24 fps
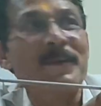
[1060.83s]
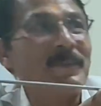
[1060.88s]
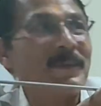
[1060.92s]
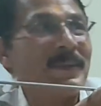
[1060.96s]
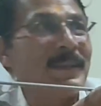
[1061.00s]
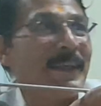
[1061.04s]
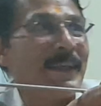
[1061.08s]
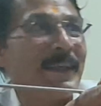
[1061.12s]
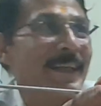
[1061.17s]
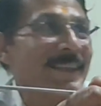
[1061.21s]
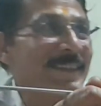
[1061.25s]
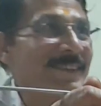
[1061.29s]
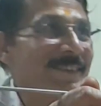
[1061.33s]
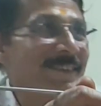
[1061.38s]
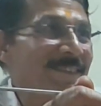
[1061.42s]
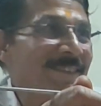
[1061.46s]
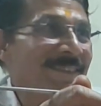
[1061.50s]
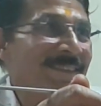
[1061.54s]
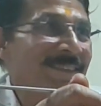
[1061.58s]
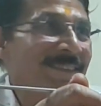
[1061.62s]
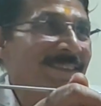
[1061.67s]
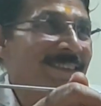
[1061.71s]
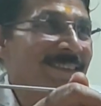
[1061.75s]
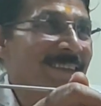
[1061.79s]
of the neck.
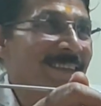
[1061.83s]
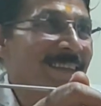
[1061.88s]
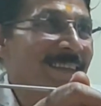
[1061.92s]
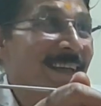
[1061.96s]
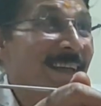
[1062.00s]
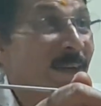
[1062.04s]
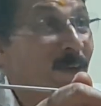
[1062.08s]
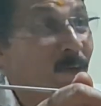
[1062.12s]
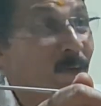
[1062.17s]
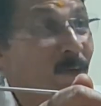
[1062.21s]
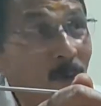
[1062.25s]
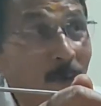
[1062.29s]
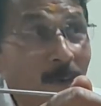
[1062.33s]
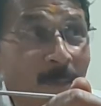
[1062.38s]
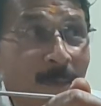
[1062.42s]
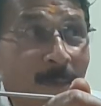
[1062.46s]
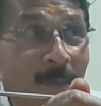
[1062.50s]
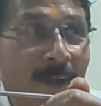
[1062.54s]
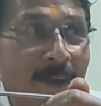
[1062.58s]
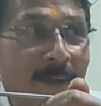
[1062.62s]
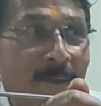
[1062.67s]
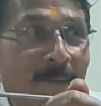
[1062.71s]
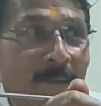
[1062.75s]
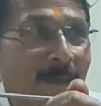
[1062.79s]
No
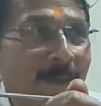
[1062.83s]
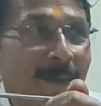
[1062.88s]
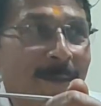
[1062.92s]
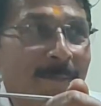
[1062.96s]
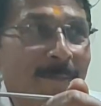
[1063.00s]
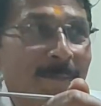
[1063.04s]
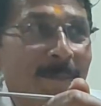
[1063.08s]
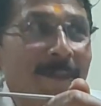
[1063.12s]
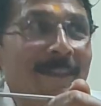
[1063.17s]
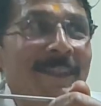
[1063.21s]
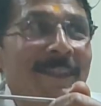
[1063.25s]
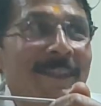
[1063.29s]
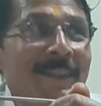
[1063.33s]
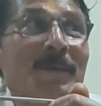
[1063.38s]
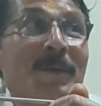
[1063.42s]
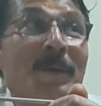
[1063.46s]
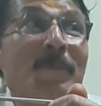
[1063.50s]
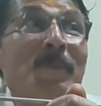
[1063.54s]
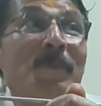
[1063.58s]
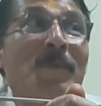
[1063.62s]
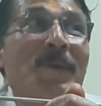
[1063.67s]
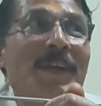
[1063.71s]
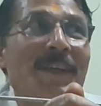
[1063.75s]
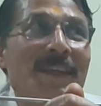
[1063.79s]
overlapping means you
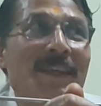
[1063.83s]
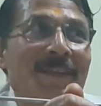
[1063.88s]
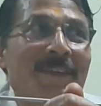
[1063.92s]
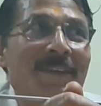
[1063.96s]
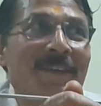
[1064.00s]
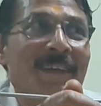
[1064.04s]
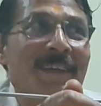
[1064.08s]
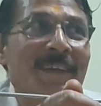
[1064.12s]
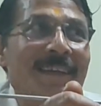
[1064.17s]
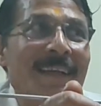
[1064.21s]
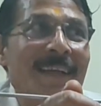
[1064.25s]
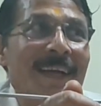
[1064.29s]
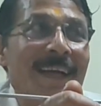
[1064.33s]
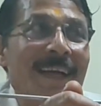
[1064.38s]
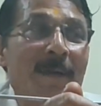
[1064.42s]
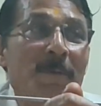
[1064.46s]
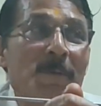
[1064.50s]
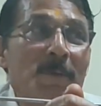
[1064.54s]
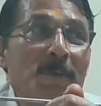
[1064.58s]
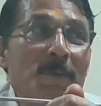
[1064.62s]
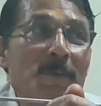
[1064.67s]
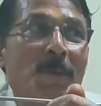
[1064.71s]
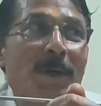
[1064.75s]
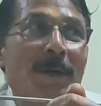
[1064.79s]
are more anterior.
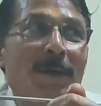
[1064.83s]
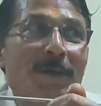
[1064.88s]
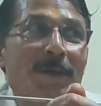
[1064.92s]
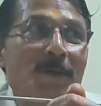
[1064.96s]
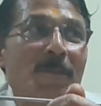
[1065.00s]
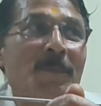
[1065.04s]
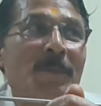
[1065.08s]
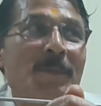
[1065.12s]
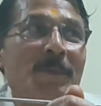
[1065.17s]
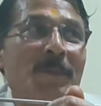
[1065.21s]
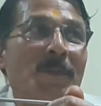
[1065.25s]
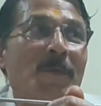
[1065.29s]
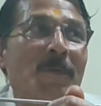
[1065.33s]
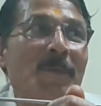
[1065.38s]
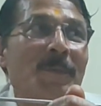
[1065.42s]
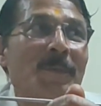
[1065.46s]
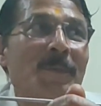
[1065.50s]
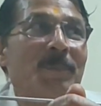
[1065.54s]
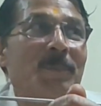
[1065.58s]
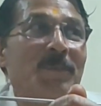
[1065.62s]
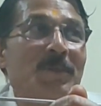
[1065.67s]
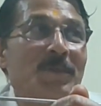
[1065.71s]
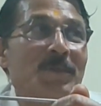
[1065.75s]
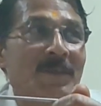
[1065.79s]
We want to be more
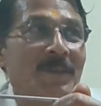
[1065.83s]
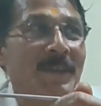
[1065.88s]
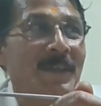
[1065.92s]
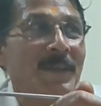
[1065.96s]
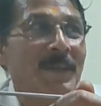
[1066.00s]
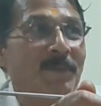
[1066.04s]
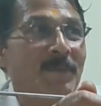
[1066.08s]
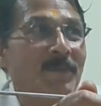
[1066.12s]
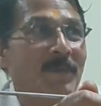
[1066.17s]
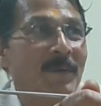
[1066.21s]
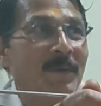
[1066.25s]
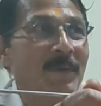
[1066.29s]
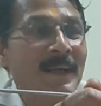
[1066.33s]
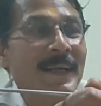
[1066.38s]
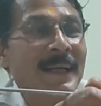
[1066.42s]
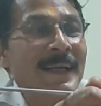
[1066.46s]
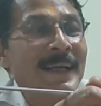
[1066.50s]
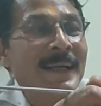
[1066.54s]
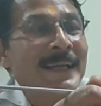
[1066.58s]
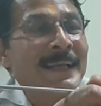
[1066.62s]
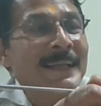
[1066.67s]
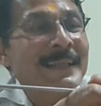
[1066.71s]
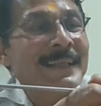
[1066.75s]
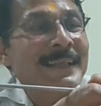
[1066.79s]
posterior. If you
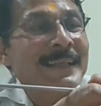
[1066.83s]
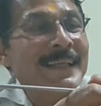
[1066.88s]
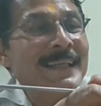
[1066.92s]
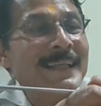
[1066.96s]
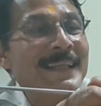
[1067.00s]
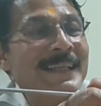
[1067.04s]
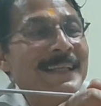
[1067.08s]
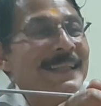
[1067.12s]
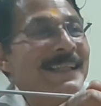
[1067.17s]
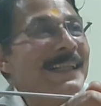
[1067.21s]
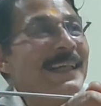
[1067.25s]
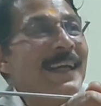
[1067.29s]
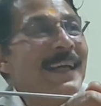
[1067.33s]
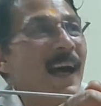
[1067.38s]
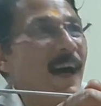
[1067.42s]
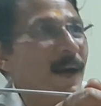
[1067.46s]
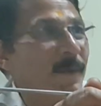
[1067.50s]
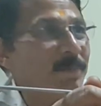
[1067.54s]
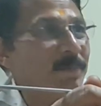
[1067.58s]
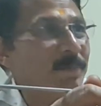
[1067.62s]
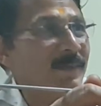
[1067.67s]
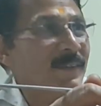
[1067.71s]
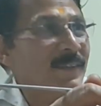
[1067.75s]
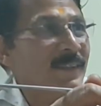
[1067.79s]
take the 3
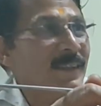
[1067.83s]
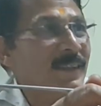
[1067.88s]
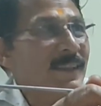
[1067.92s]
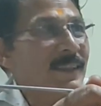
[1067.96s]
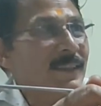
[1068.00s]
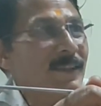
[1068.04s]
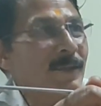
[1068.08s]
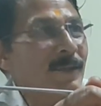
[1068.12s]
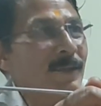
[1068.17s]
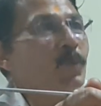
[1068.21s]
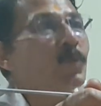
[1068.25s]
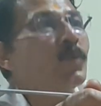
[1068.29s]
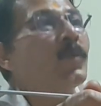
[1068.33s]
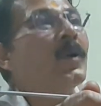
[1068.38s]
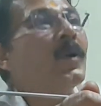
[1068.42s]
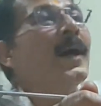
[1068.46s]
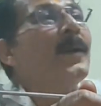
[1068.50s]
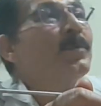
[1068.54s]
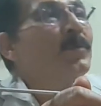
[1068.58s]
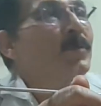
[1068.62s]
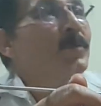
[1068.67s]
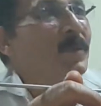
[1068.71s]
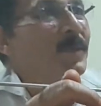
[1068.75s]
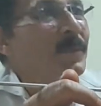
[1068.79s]
halves, 2
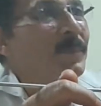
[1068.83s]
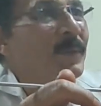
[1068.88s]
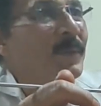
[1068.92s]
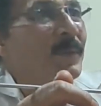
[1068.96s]
halves should